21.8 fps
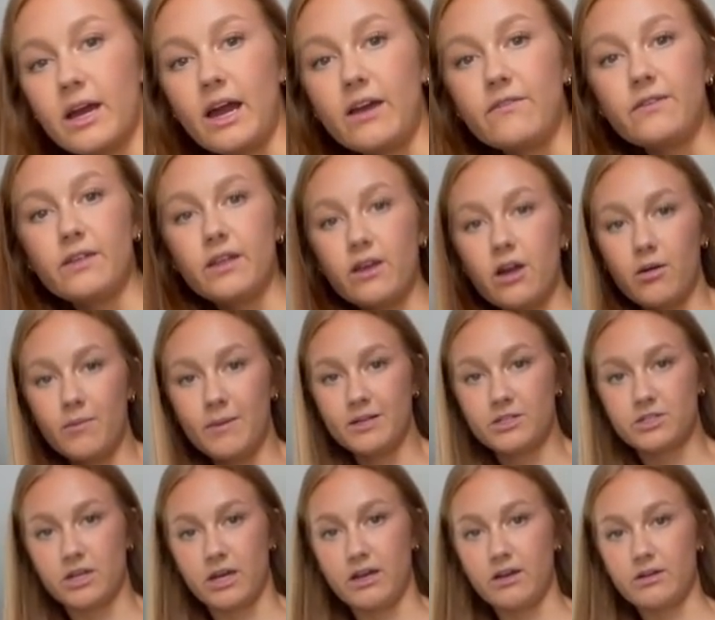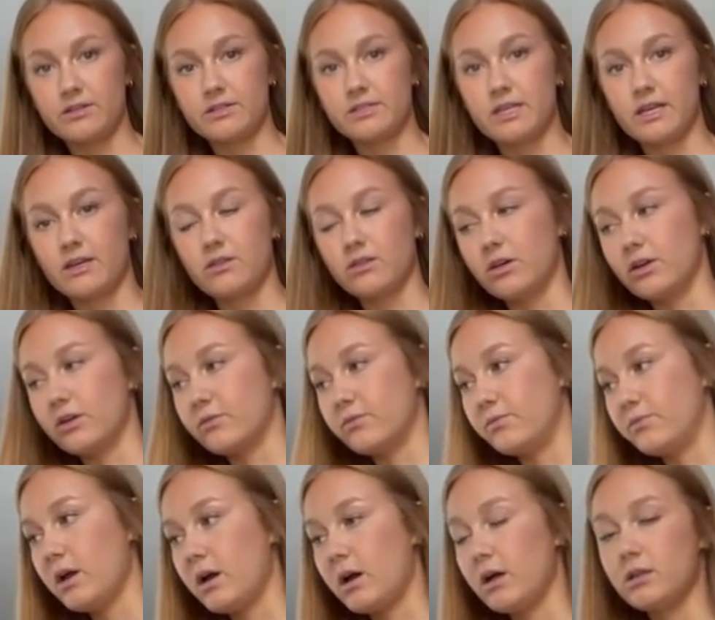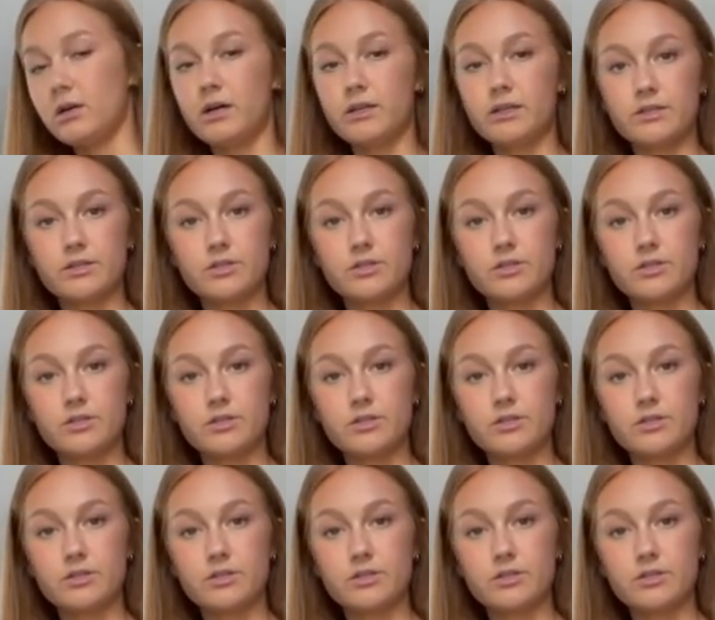I feel like all my try-ons like look a lot the